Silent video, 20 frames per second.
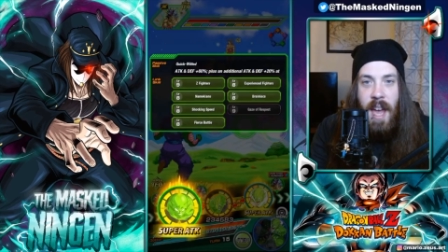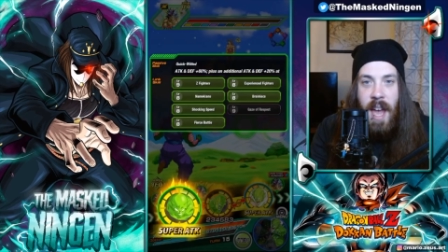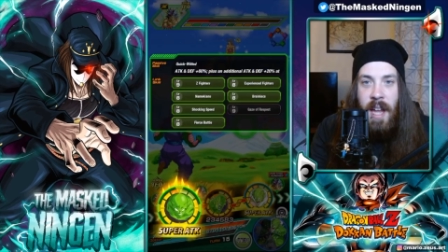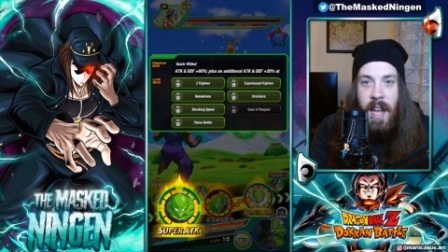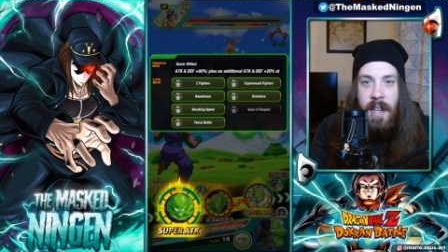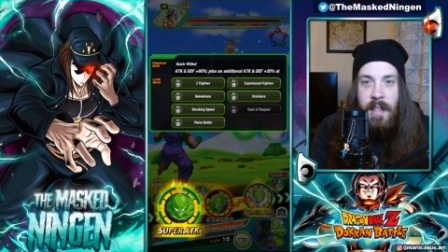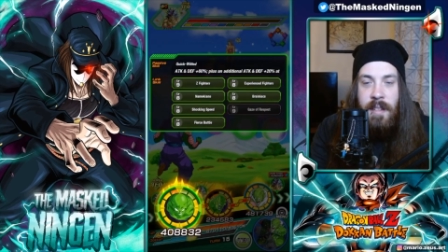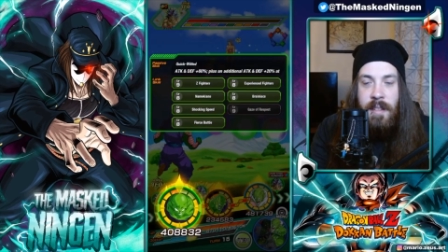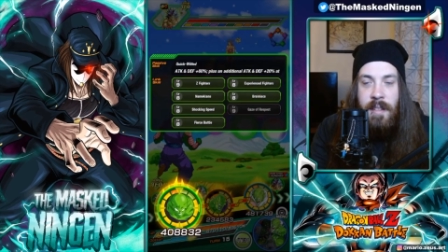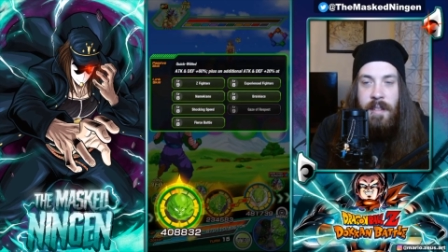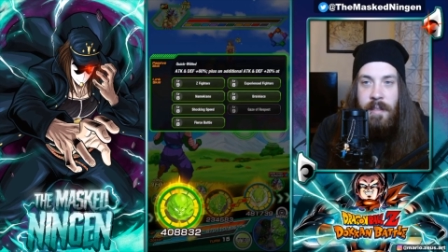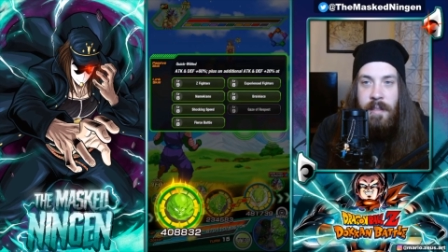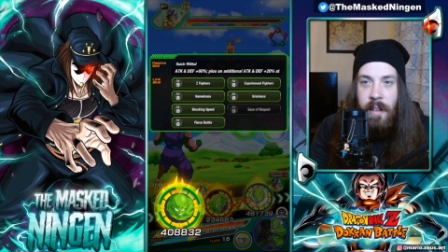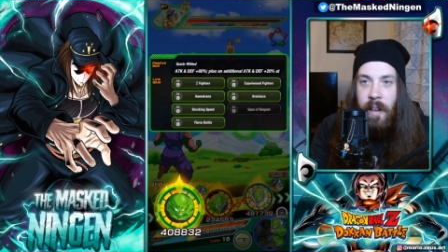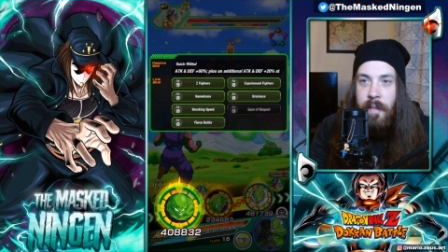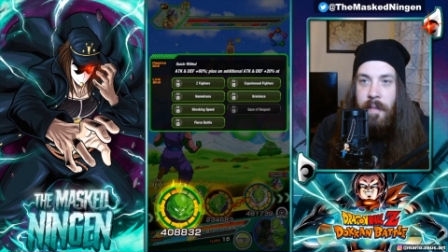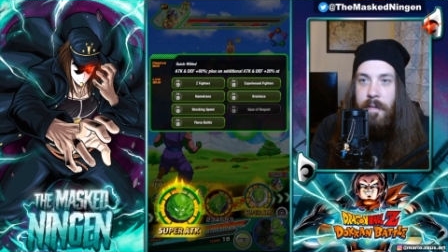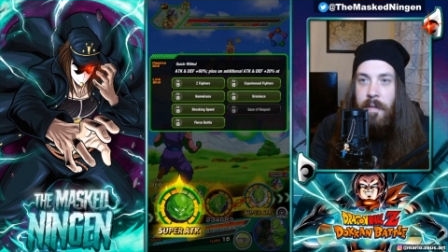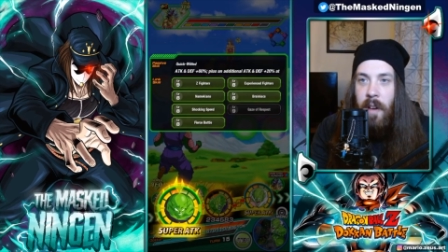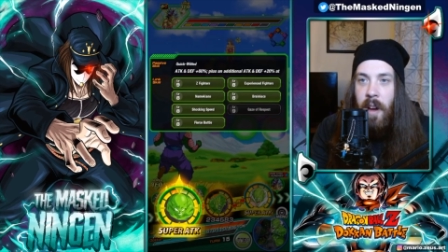end
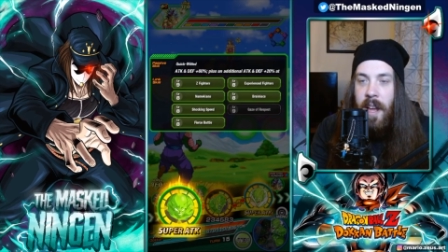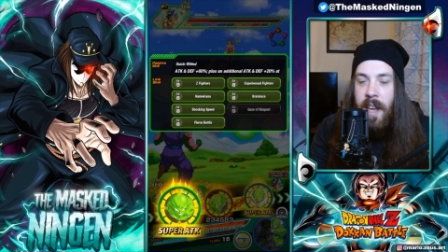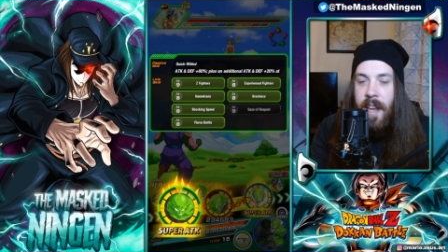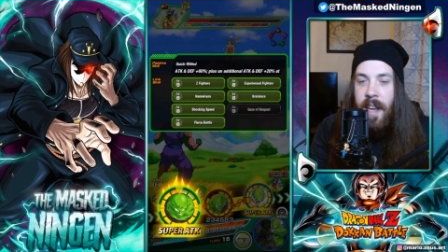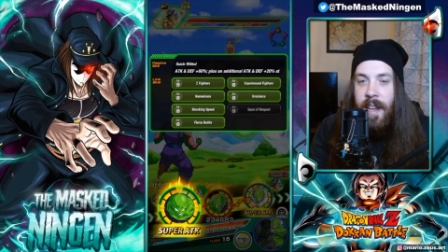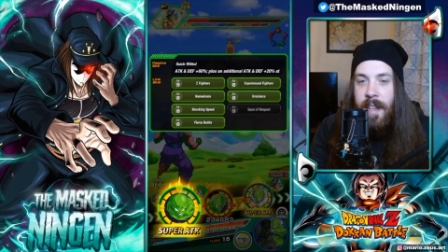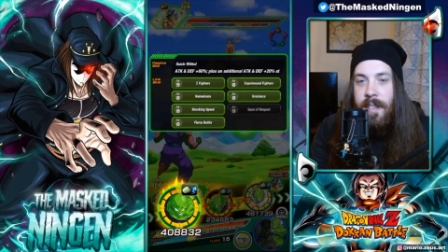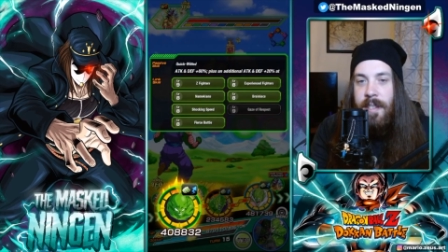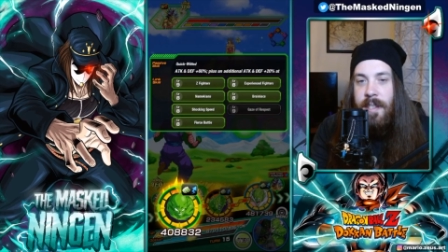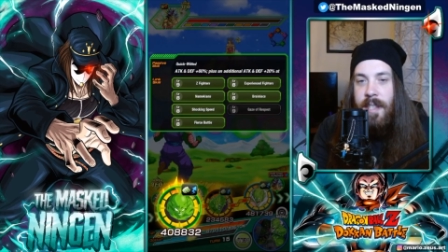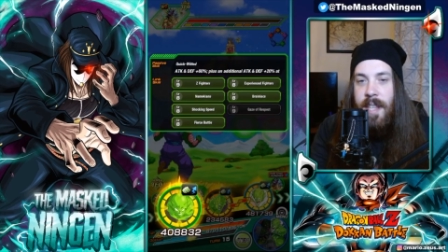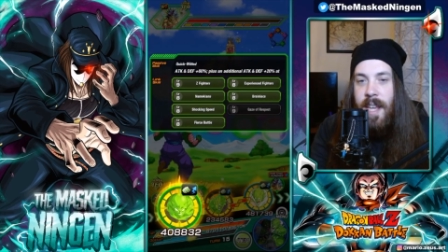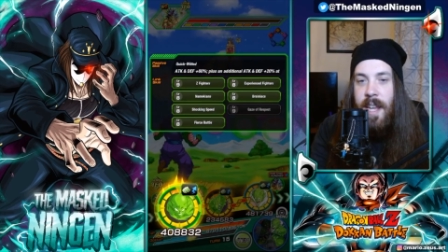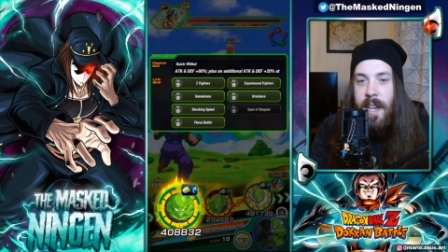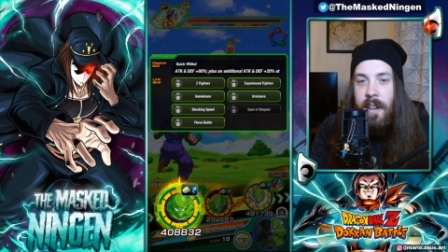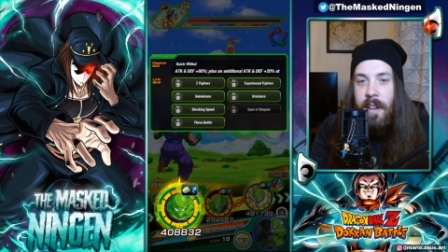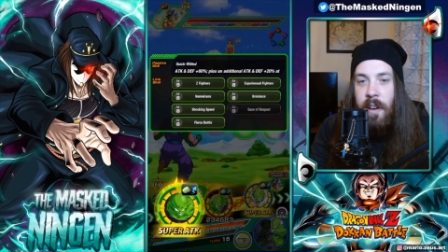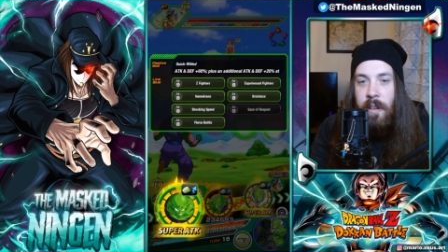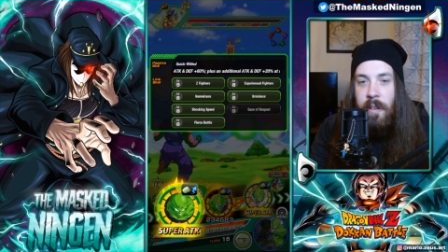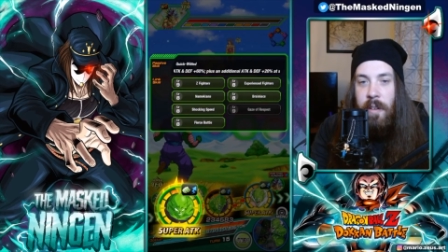like fight against Team
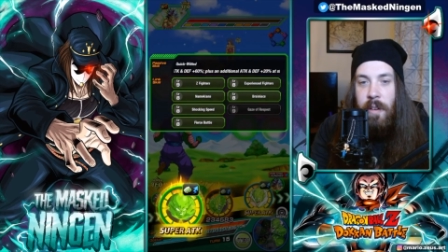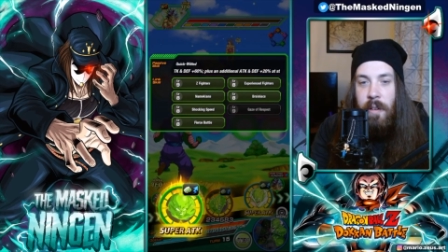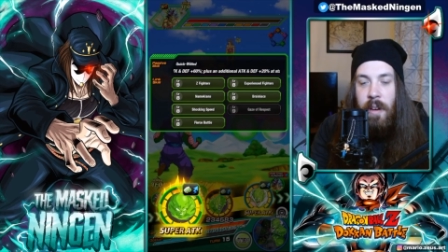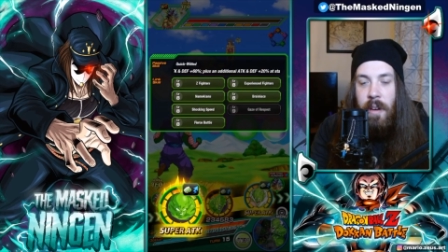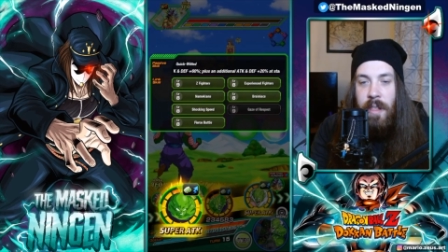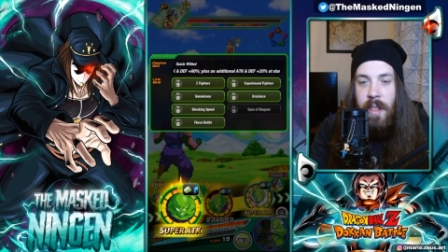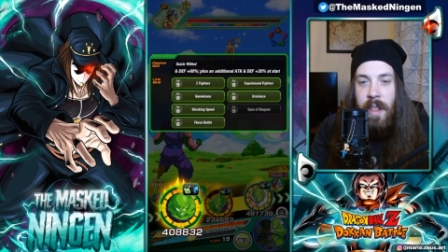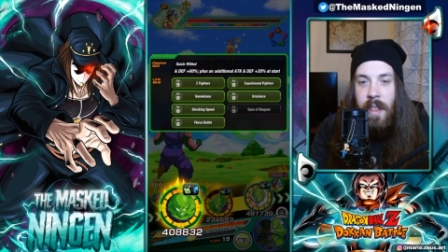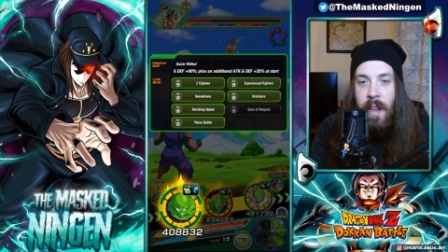Goku. I think